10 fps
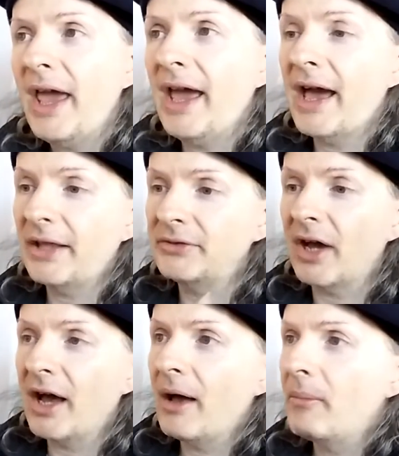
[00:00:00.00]
And
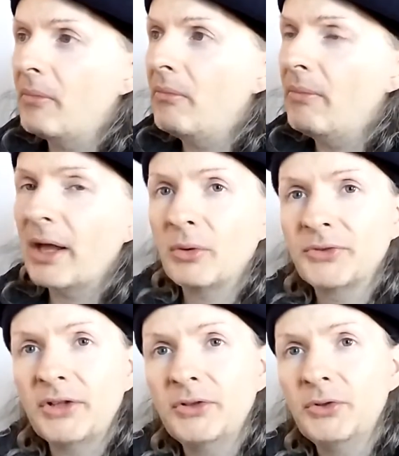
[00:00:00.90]
metal
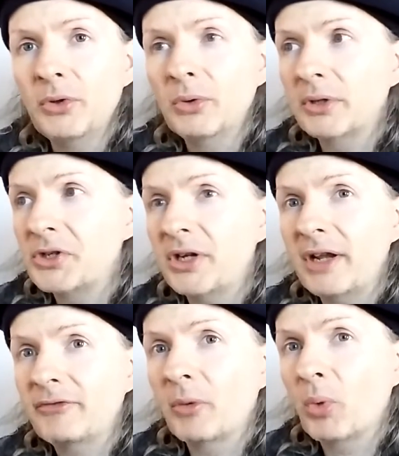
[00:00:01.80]
tended to
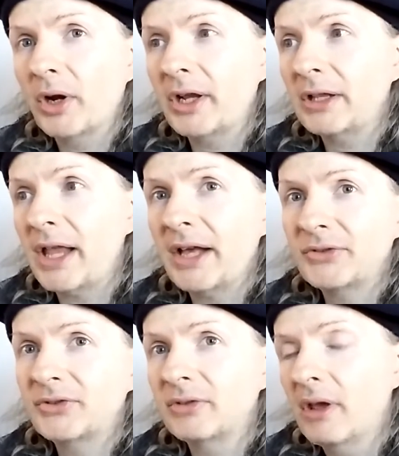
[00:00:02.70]
originate from working
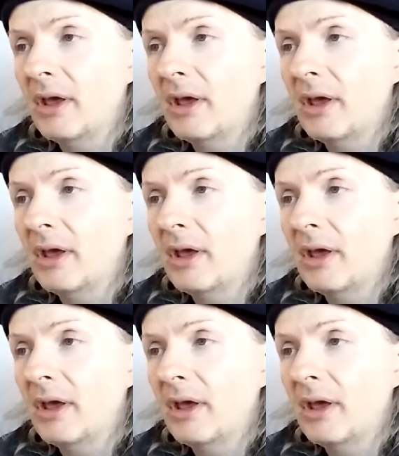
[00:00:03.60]
class